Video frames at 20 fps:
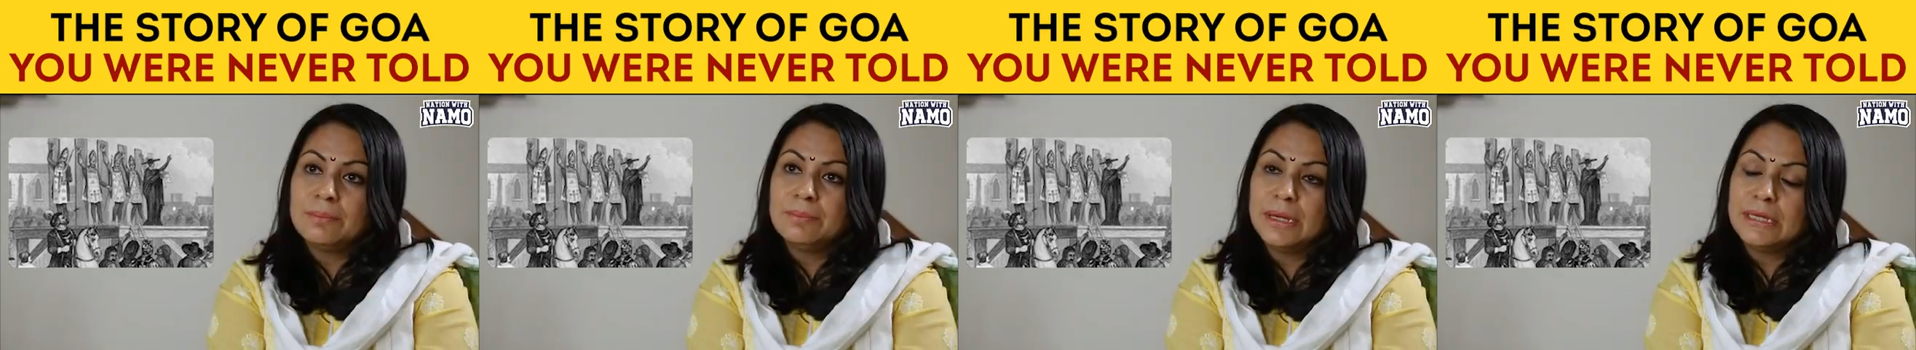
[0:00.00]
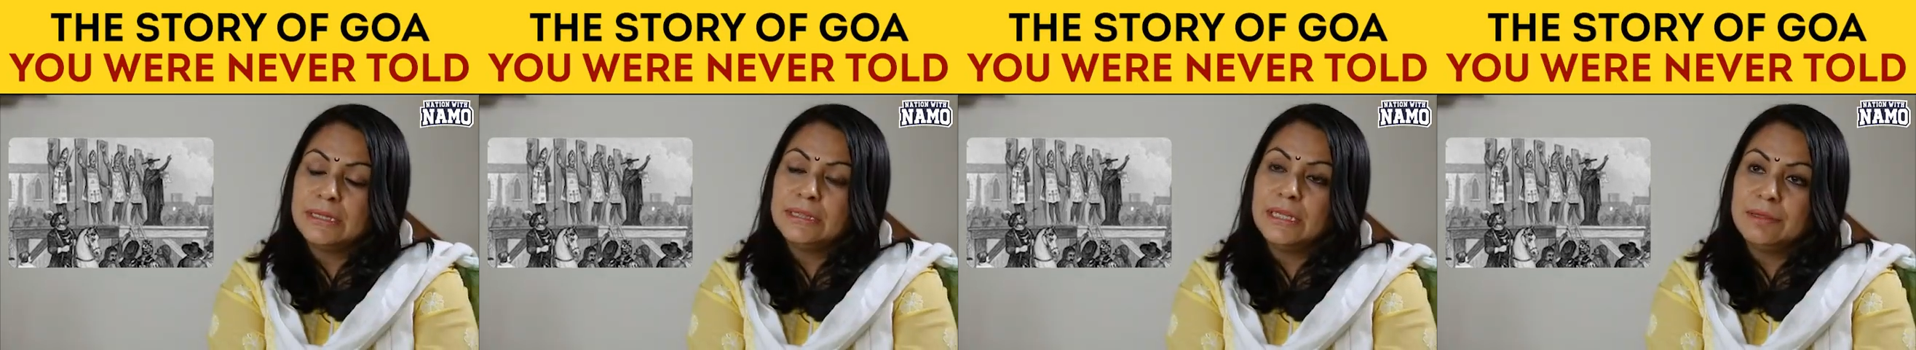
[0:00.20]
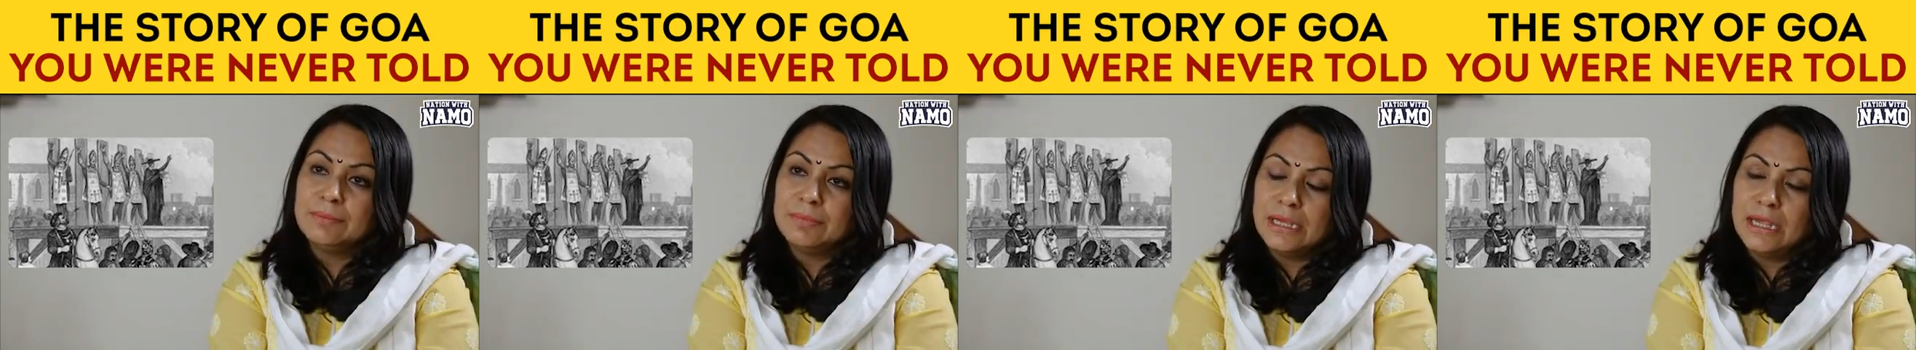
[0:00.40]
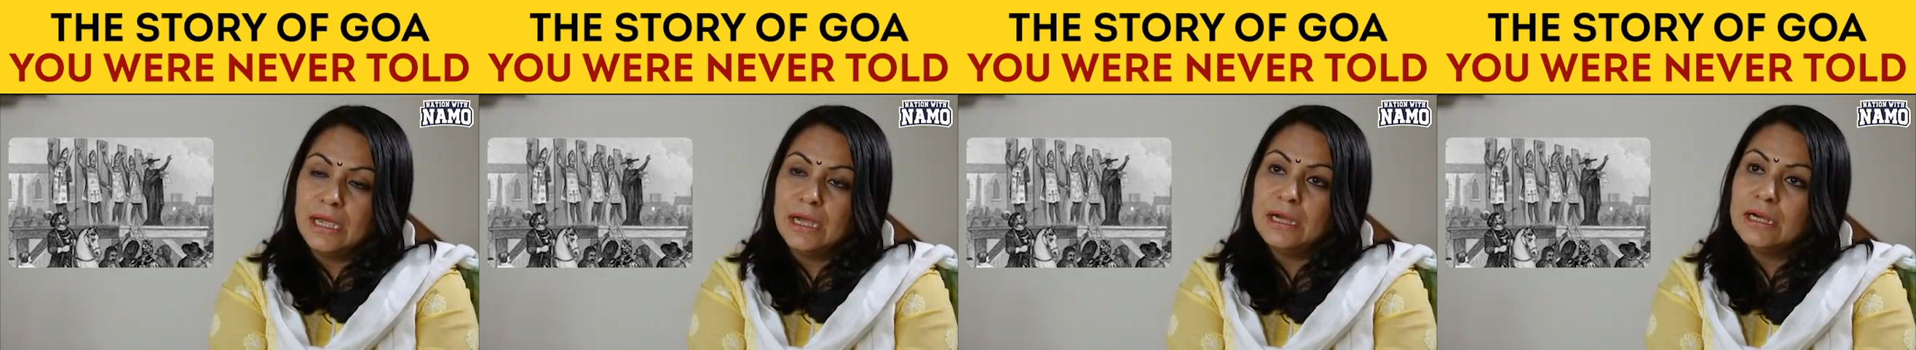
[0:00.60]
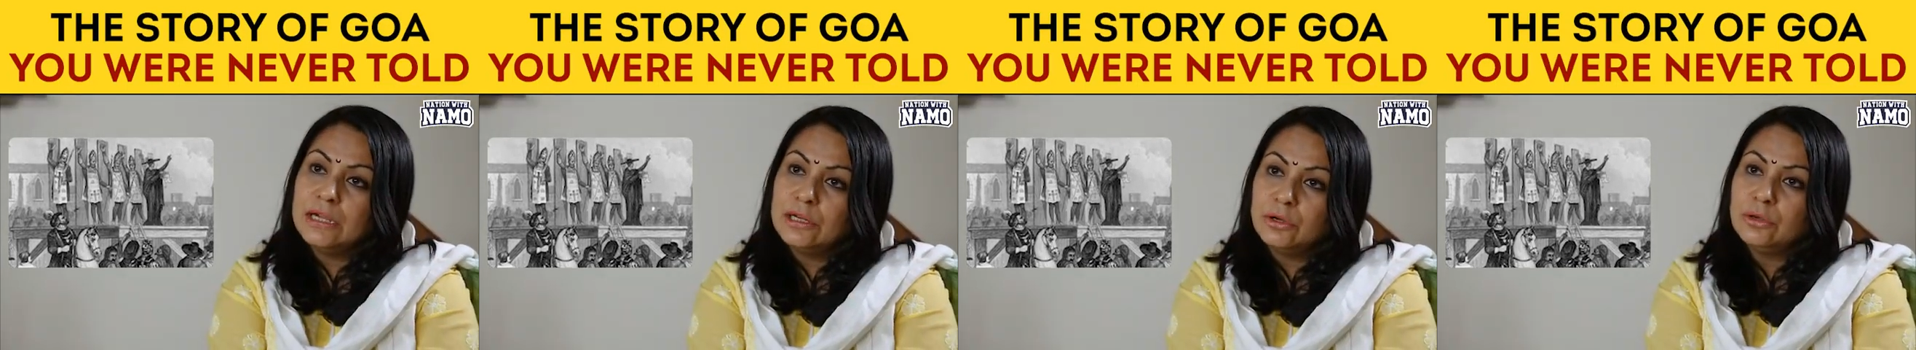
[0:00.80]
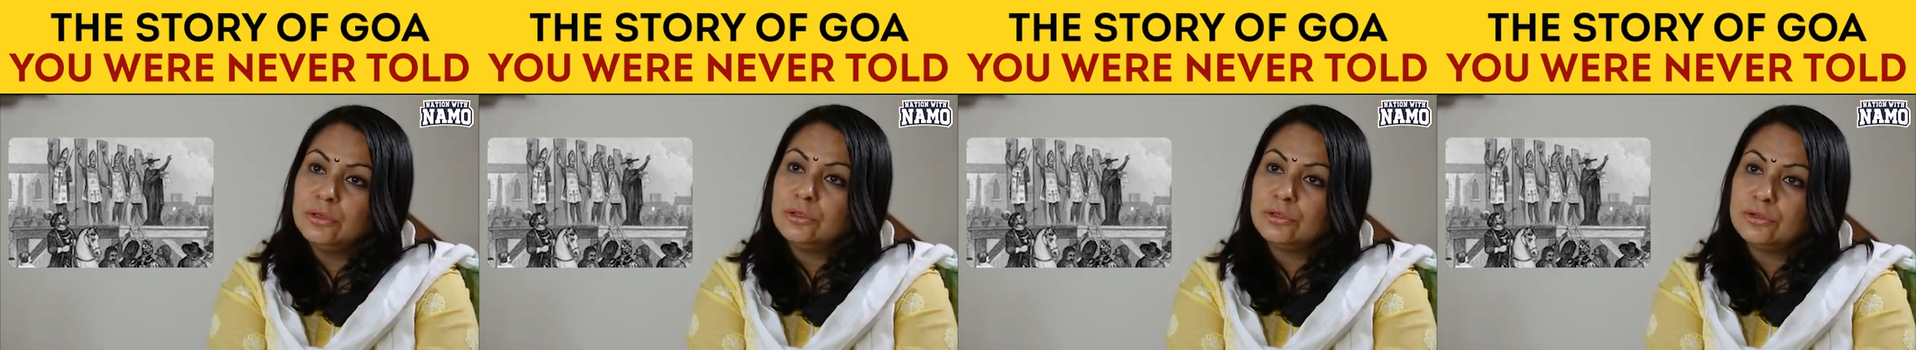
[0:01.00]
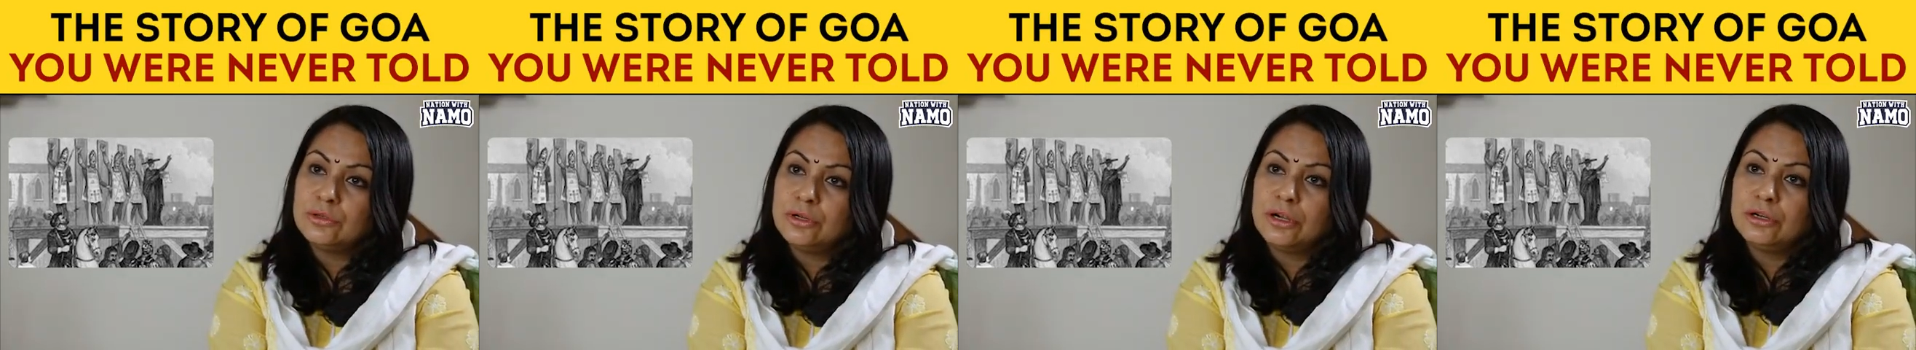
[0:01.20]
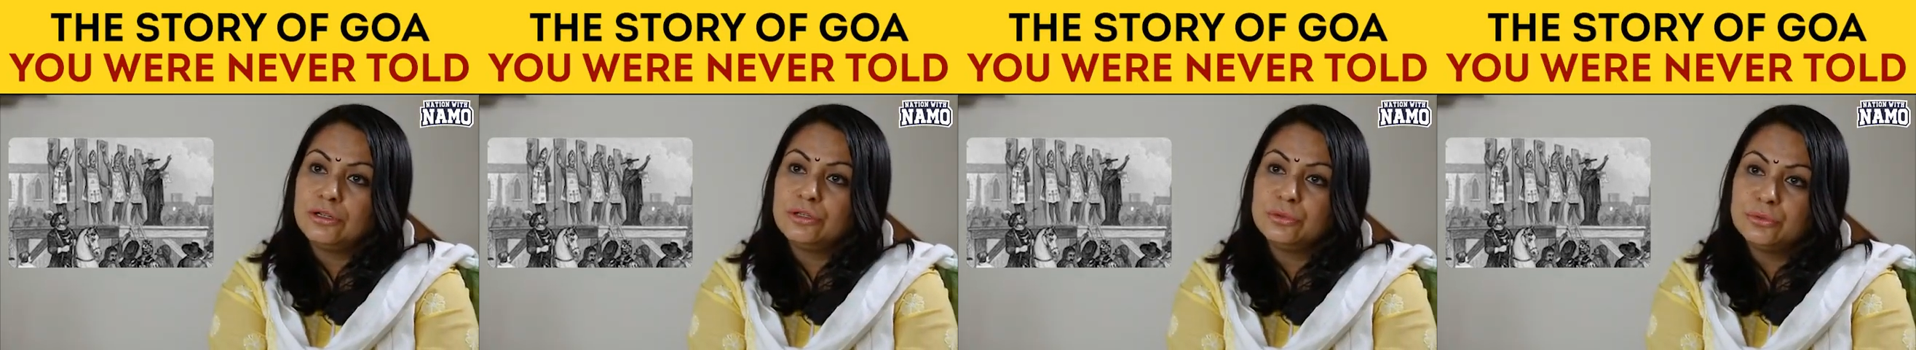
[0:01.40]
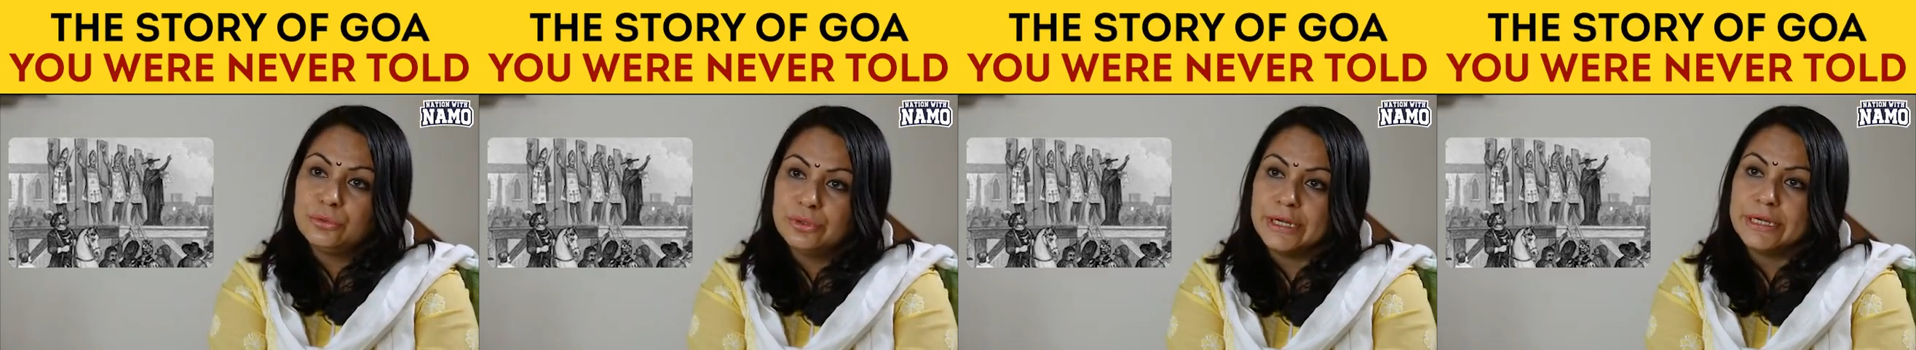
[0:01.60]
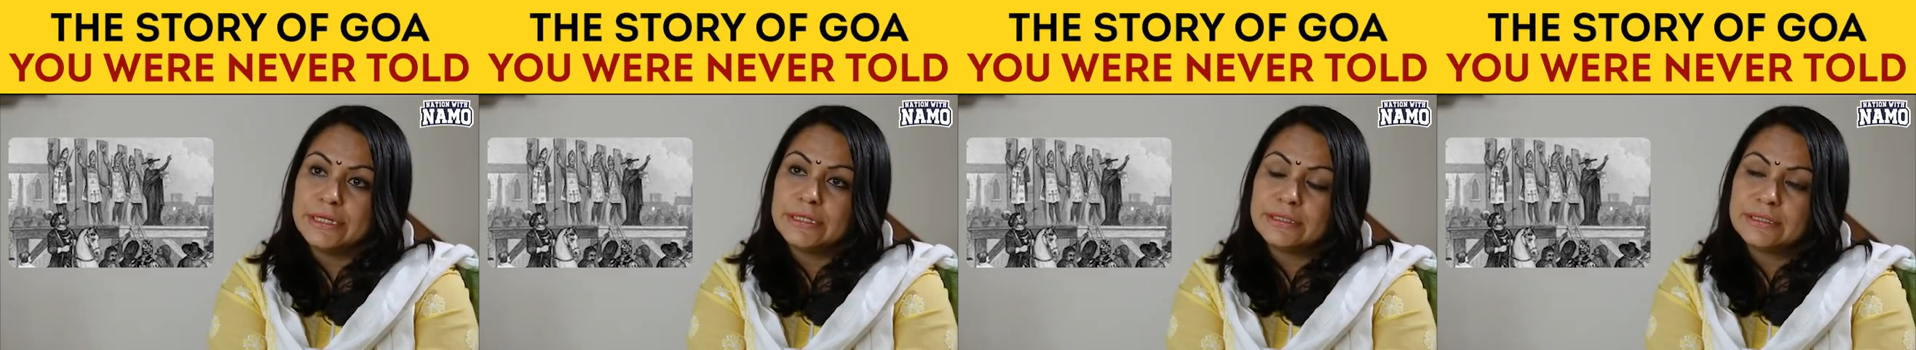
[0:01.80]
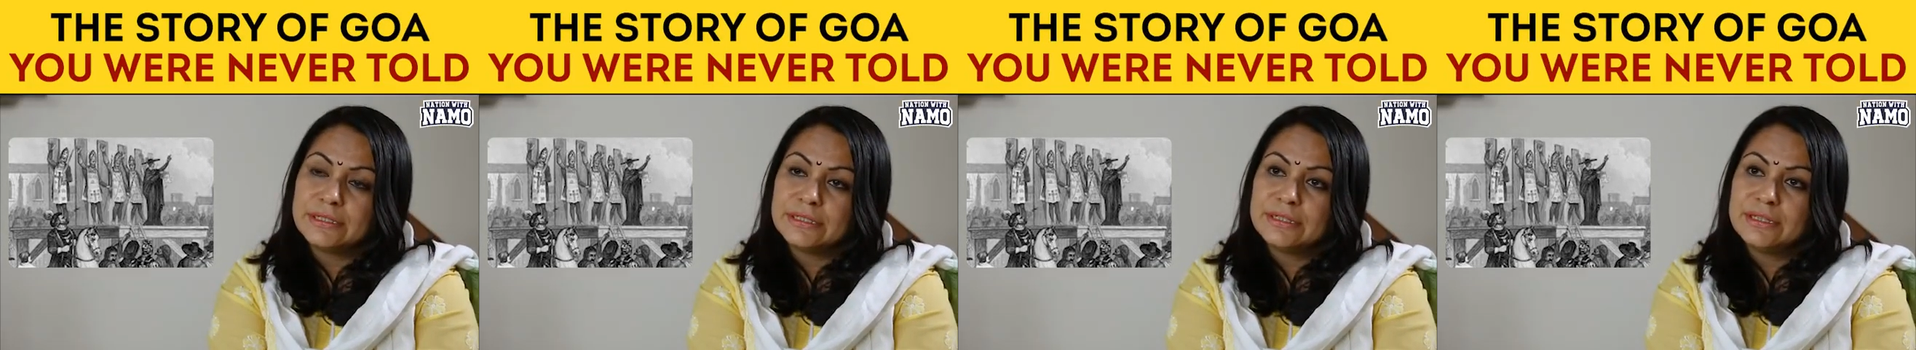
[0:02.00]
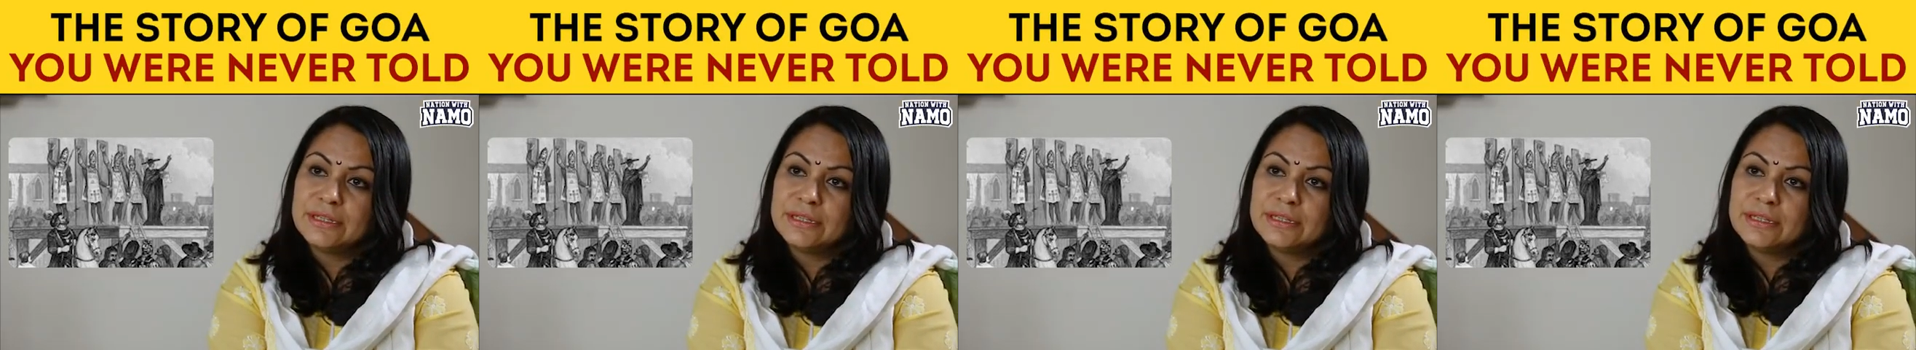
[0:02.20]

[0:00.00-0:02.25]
But Timaya alone could not do it.